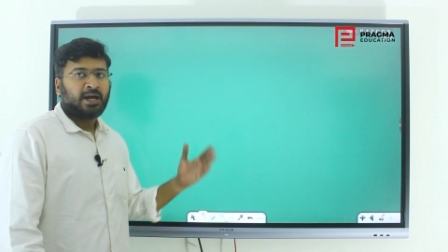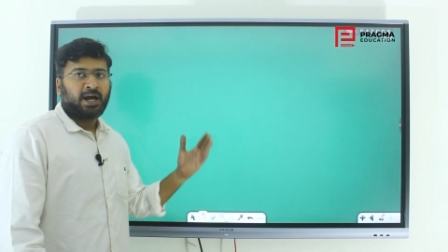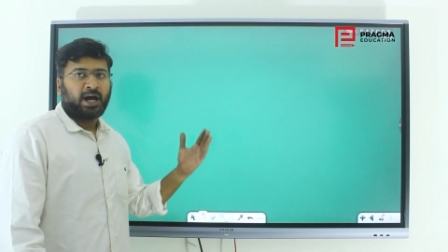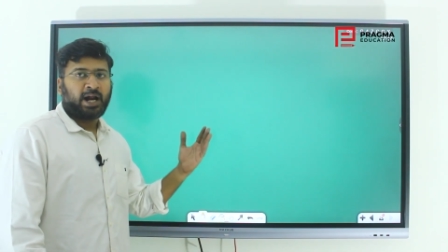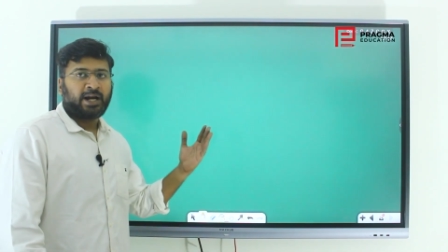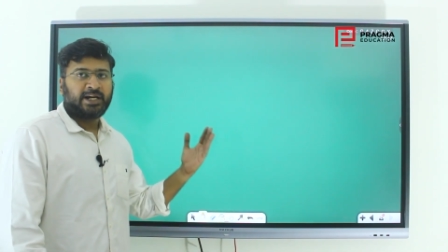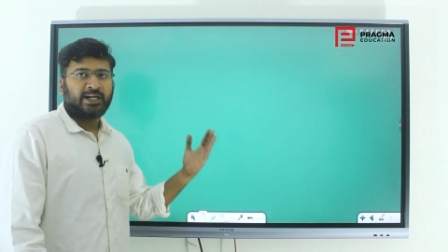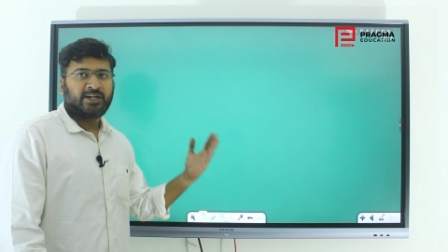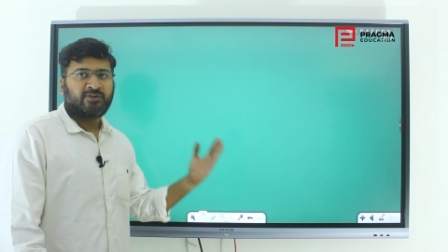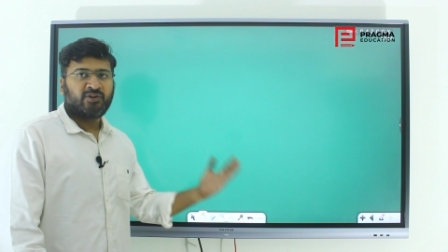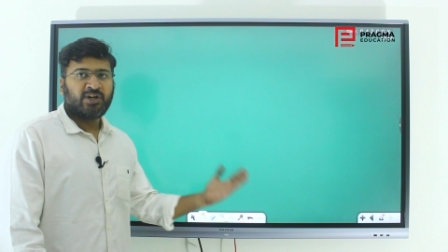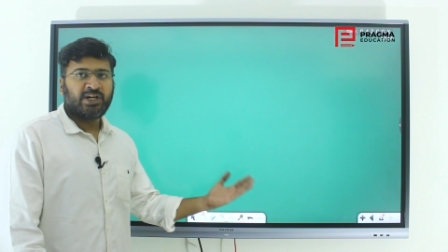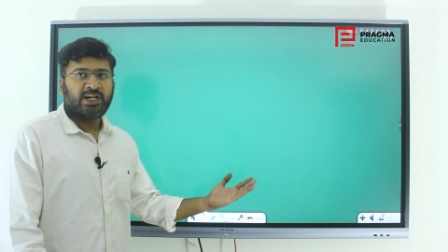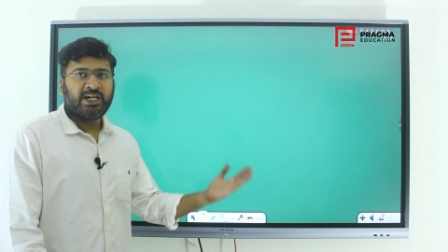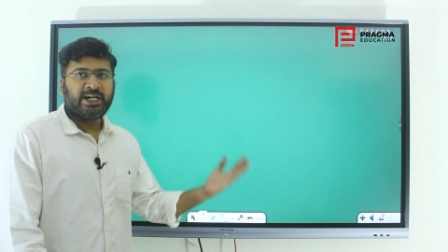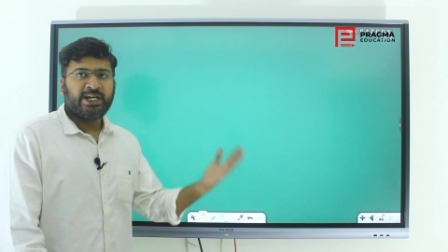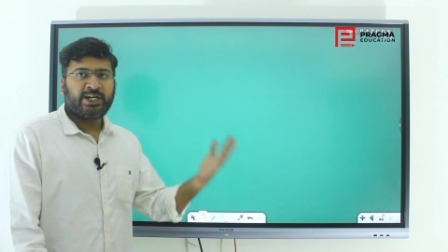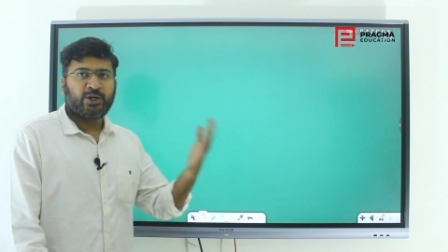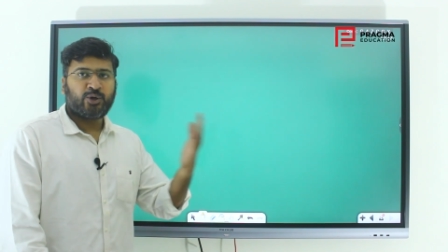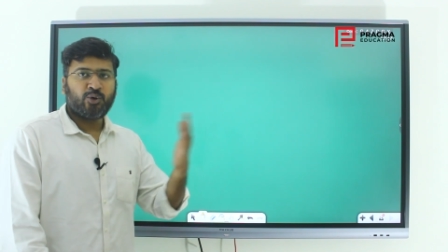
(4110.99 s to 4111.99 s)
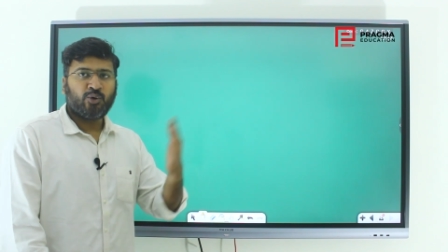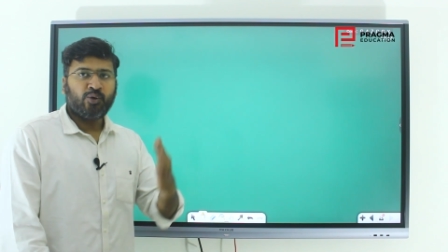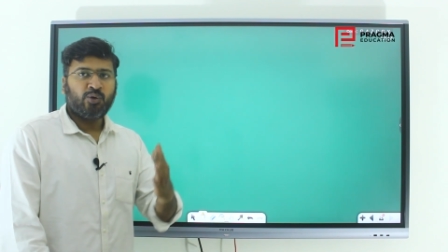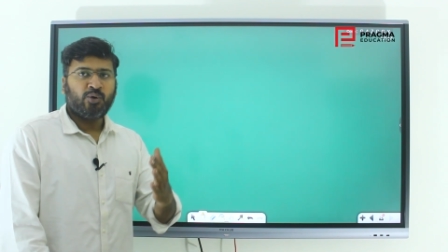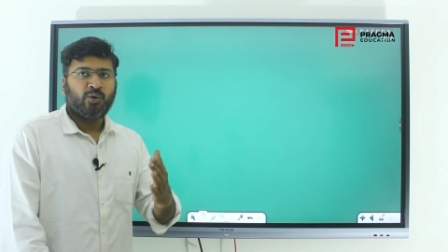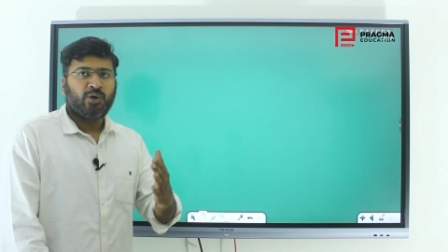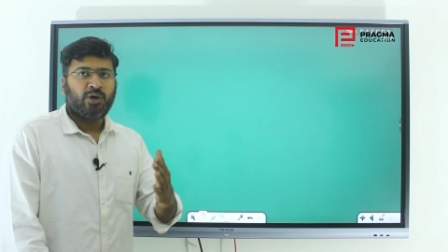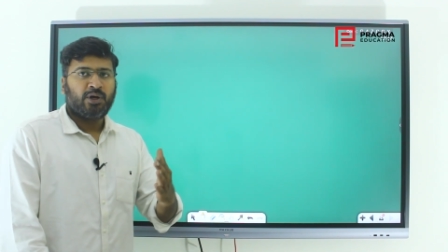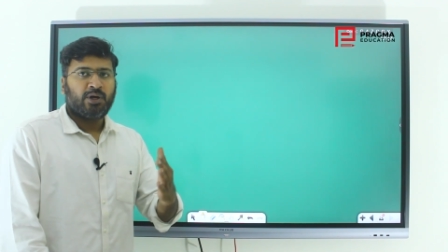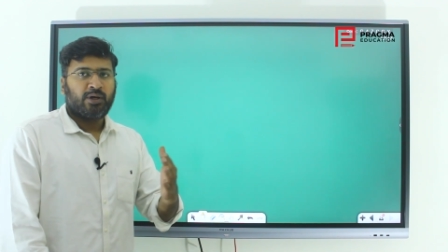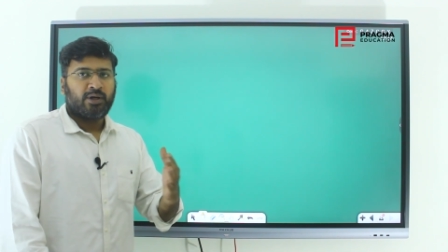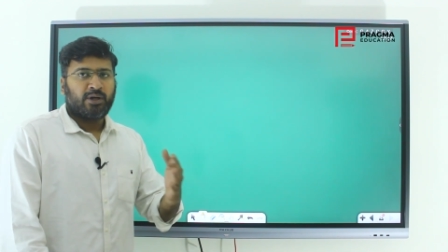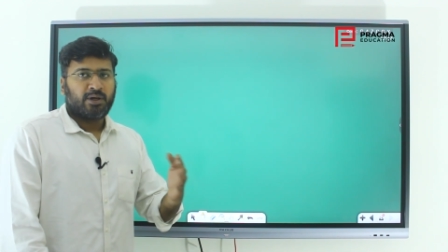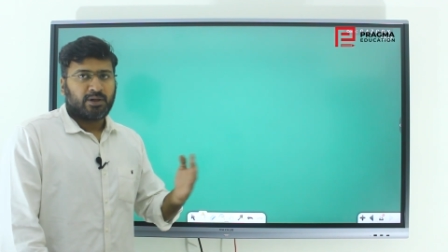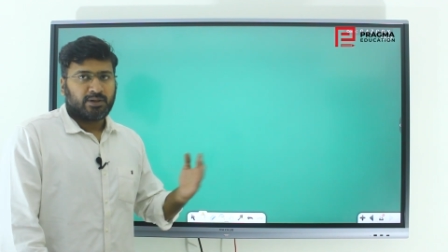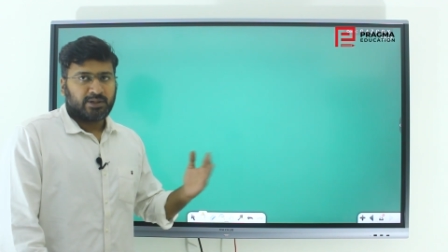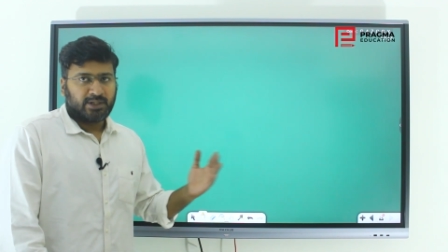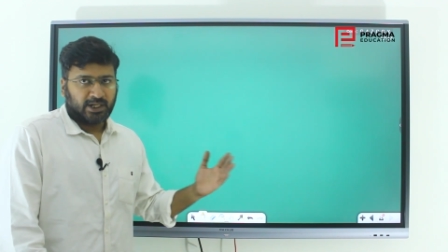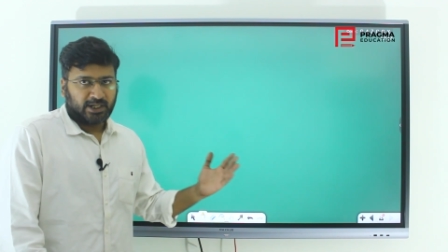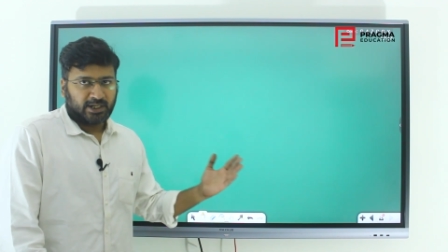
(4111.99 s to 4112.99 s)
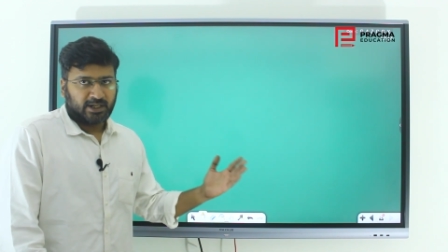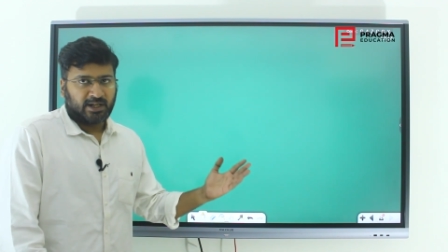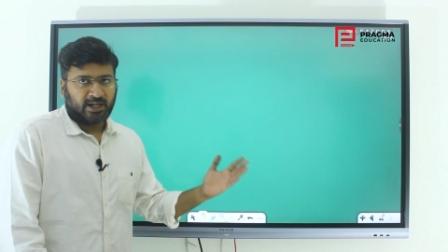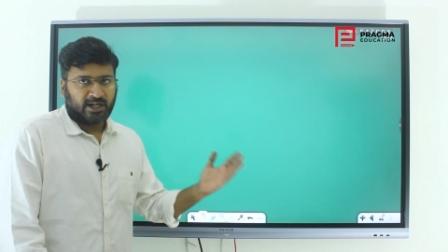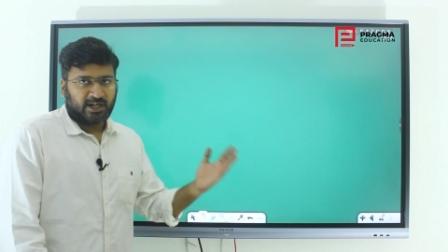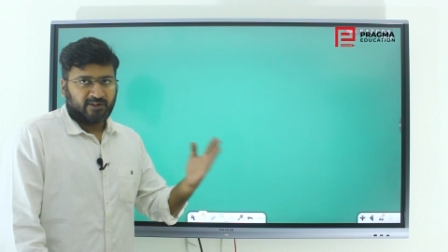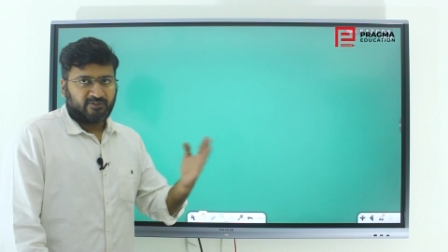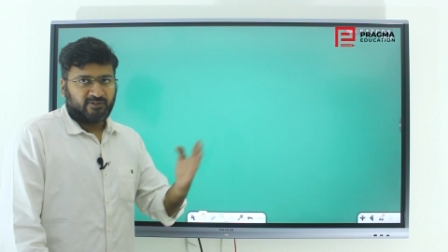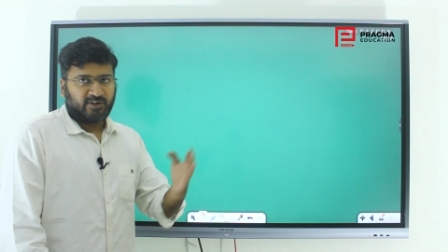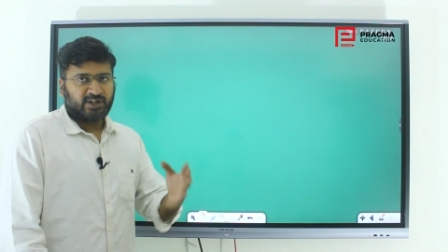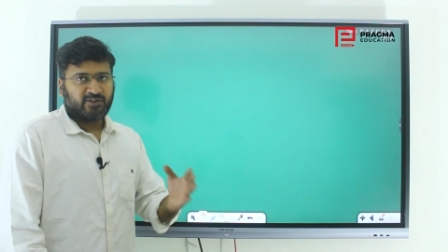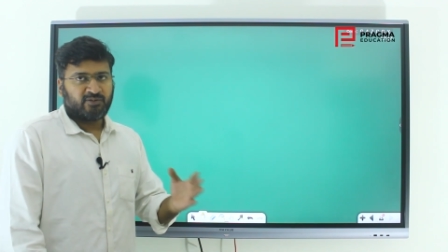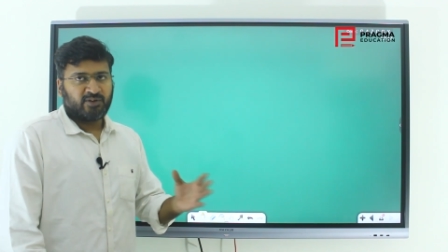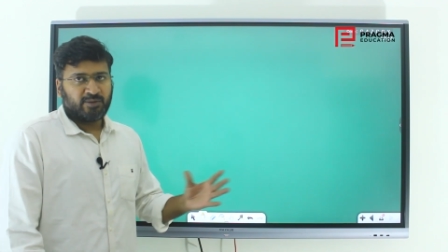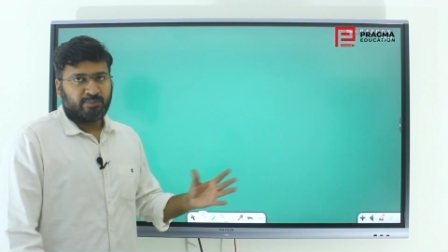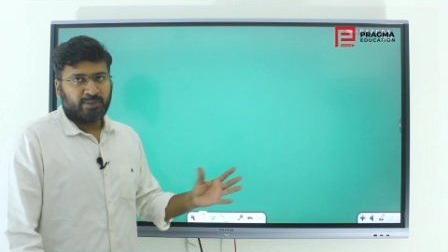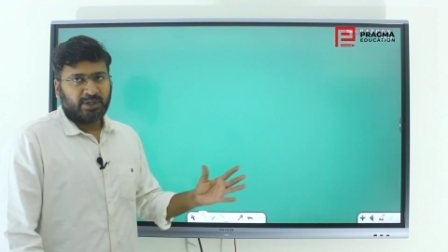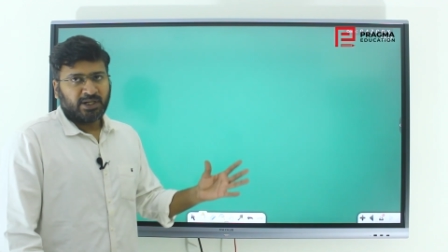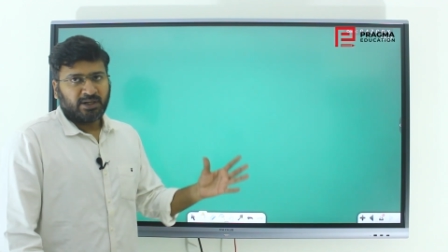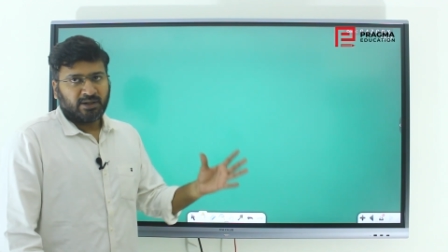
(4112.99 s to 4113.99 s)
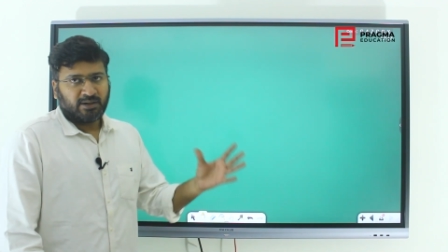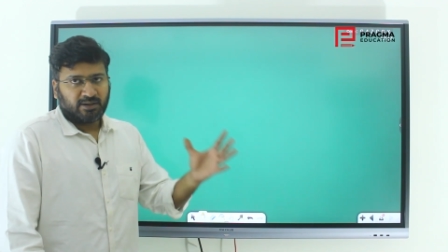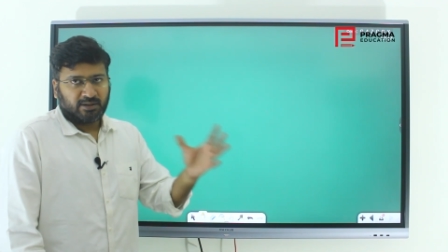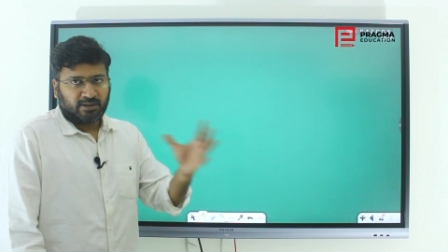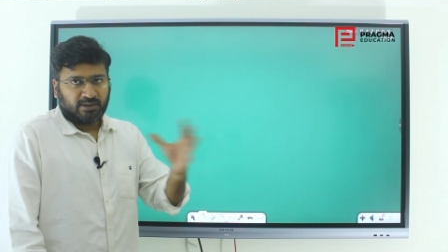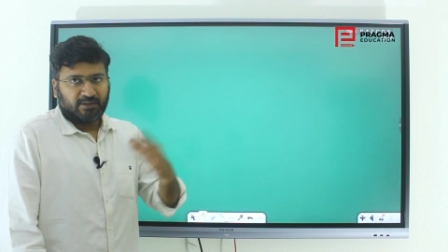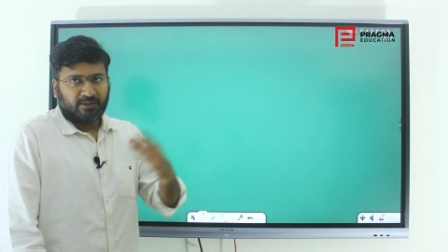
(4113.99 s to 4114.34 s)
and it will lead to that effect will be